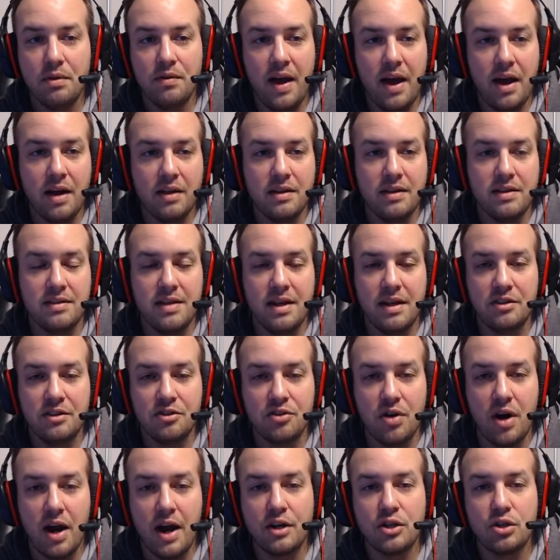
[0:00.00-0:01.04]
how these things are
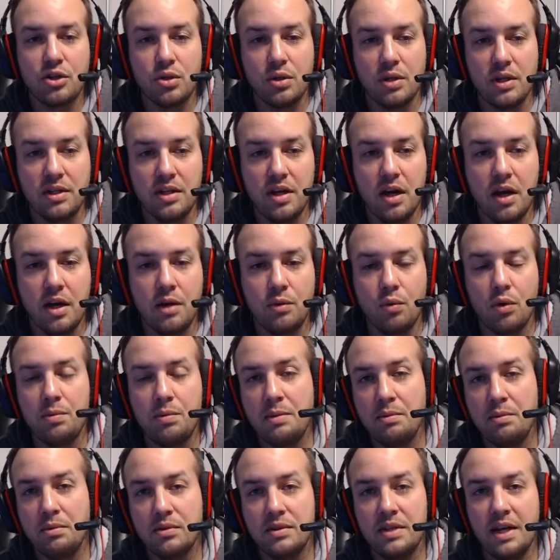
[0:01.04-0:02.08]
actually done where
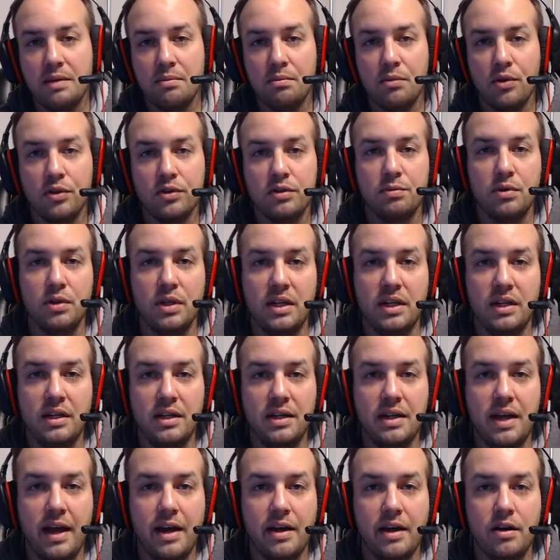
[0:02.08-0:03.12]
people take multiple
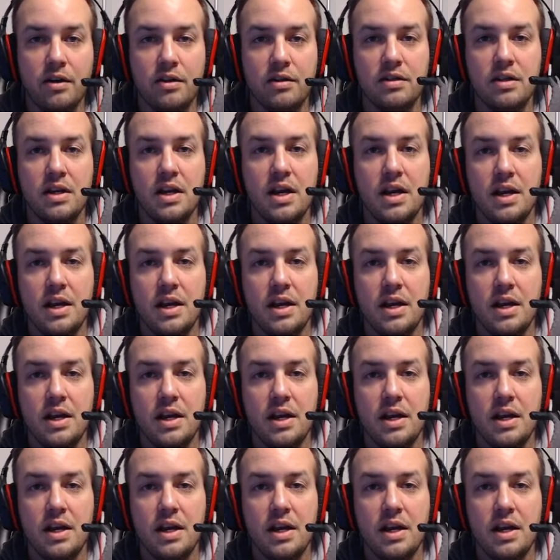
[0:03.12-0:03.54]
indicators